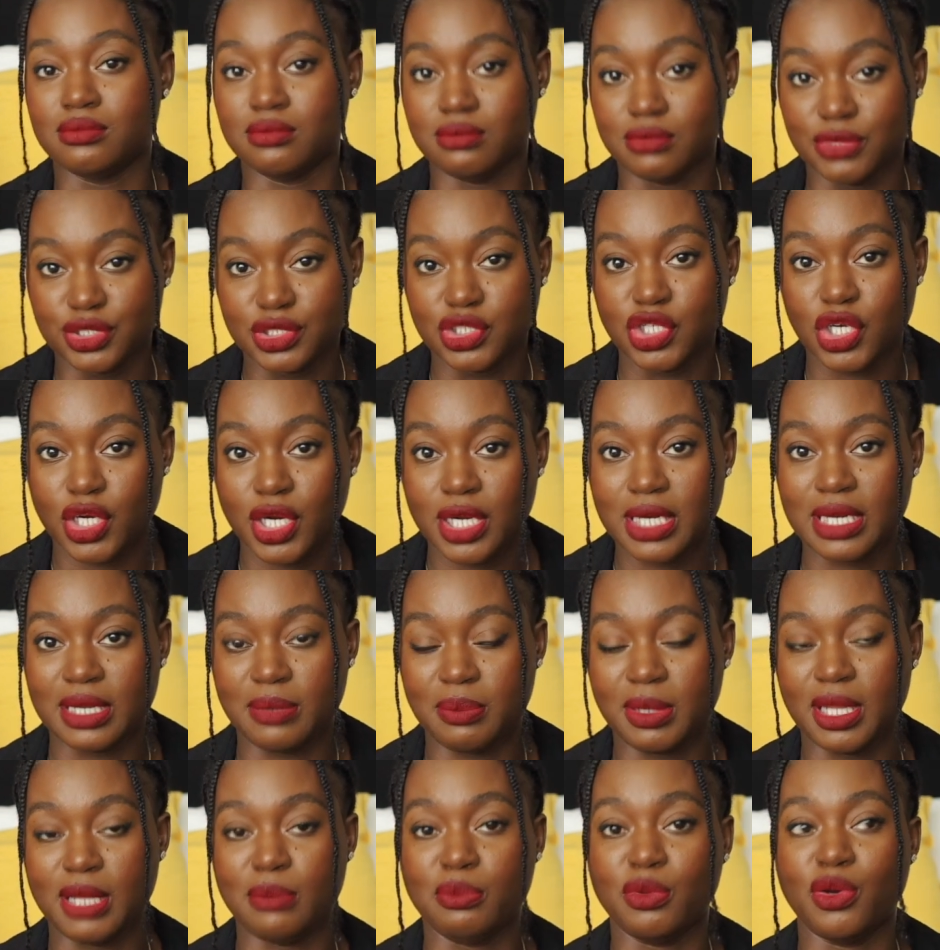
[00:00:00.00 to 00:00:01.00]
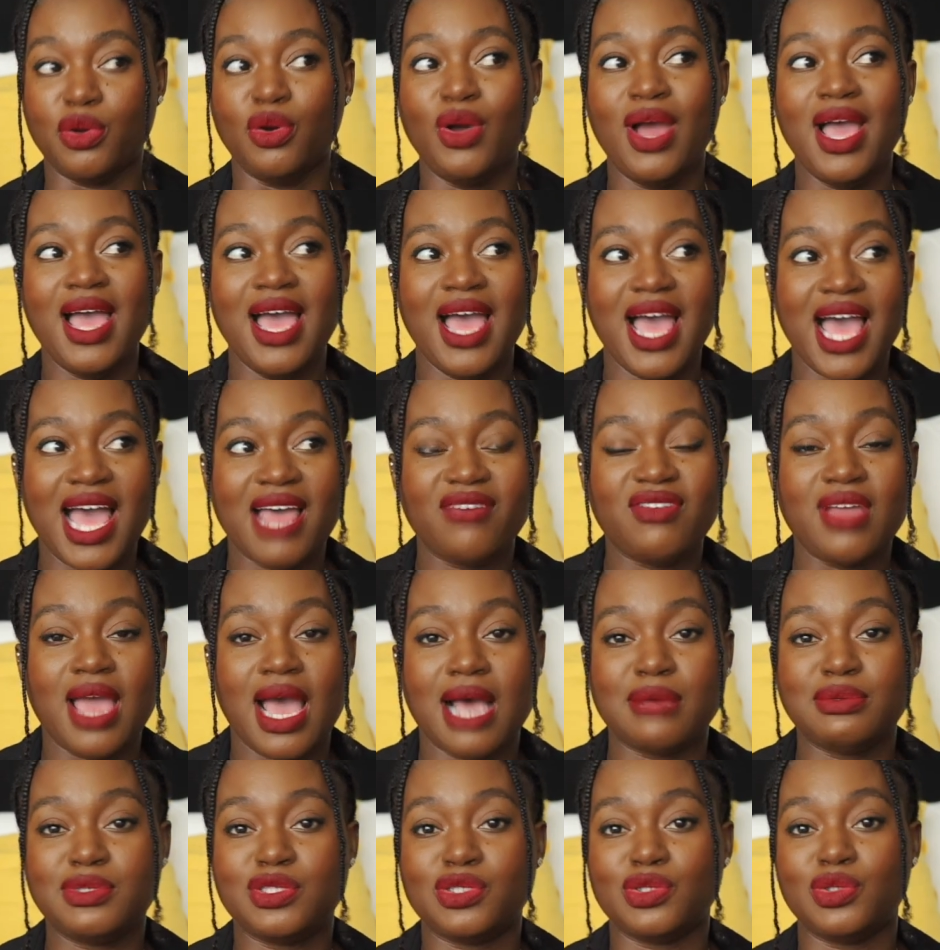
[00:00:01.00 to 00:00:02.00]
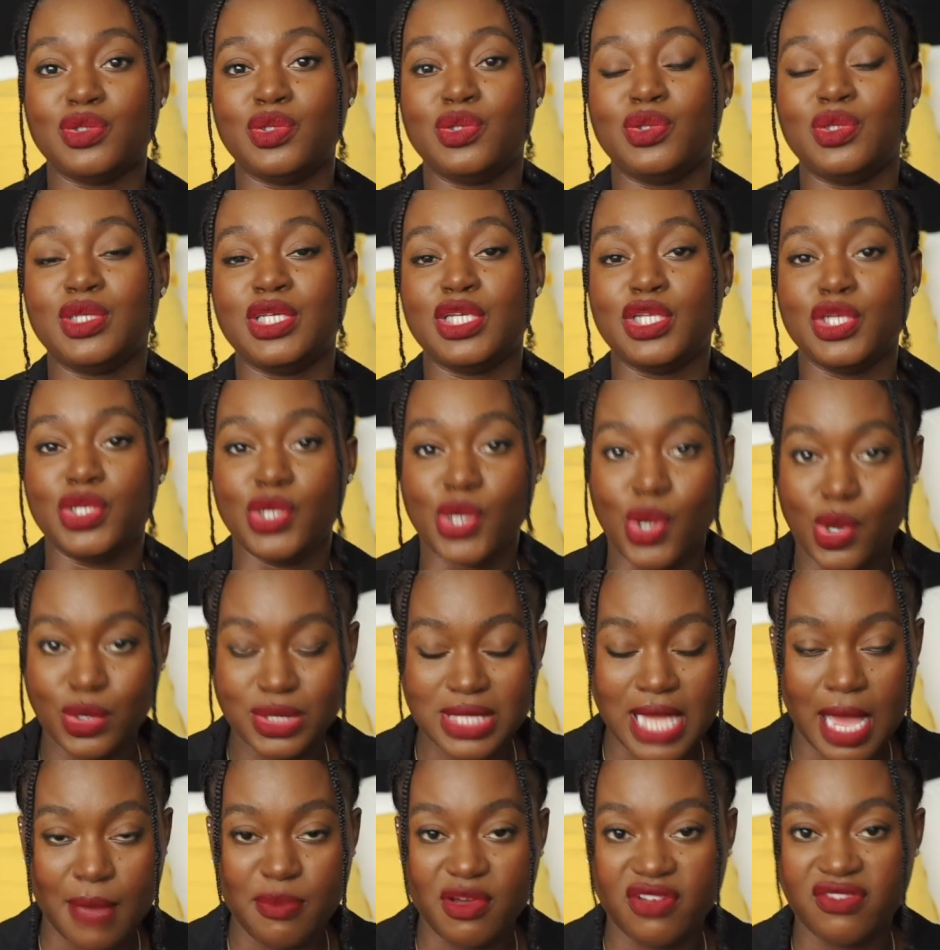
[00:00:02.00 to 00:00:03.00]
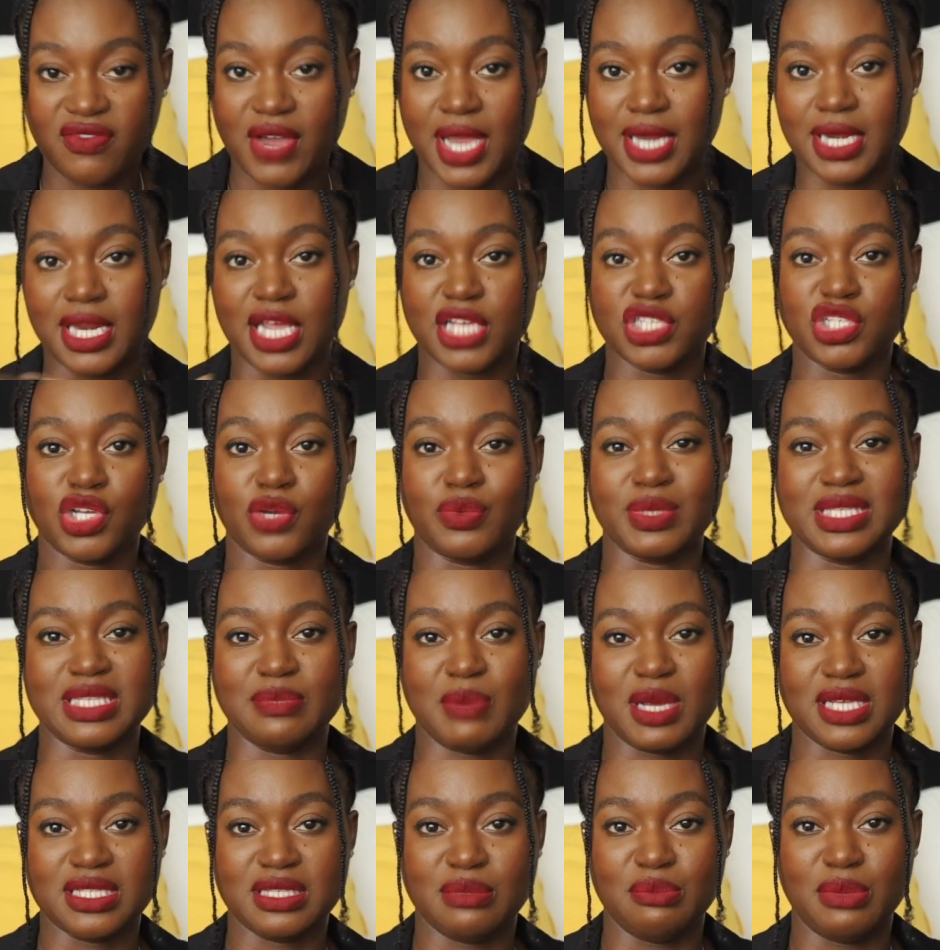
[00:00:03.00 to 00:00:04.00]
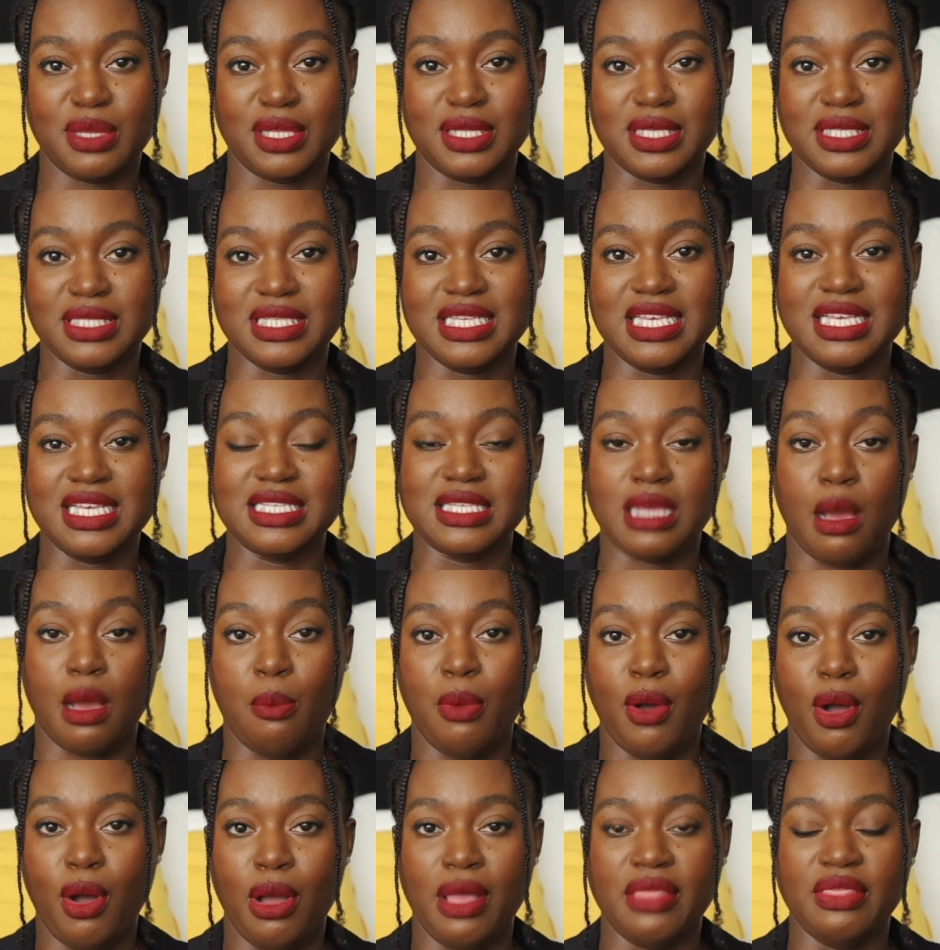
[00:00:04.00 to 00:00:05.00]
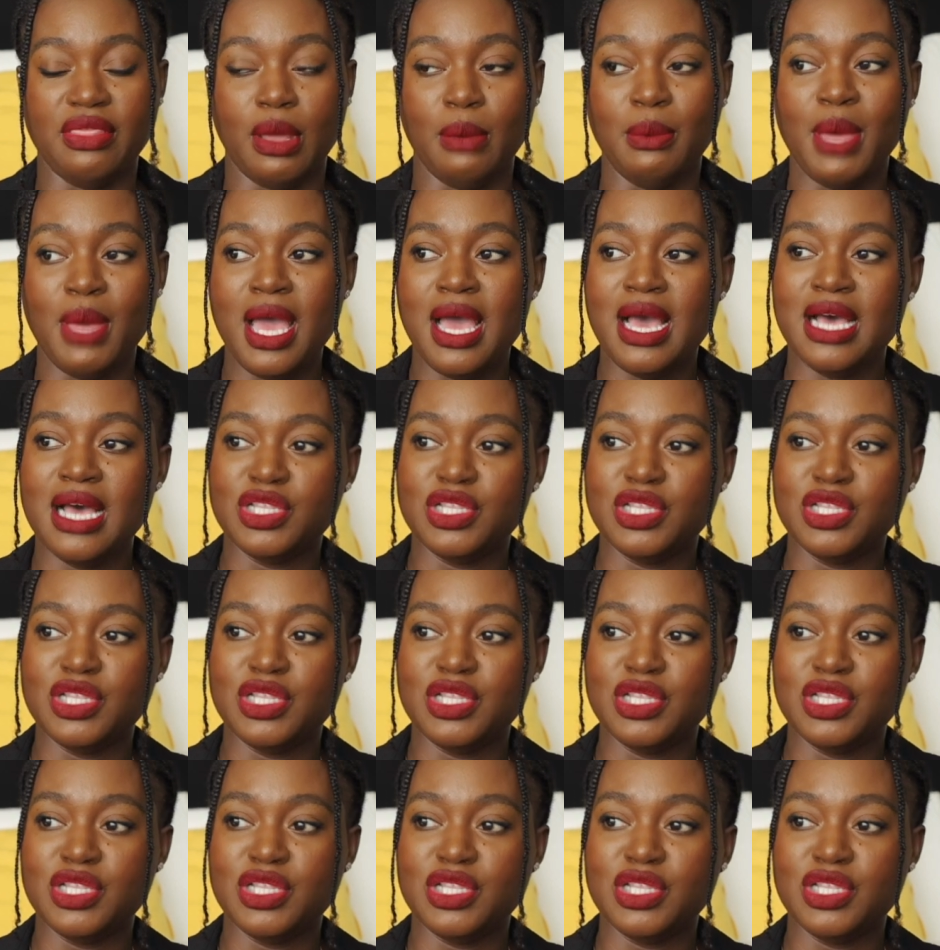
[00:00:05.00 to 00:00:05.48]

majority people having absolutely no type of financial responsibilities upon them,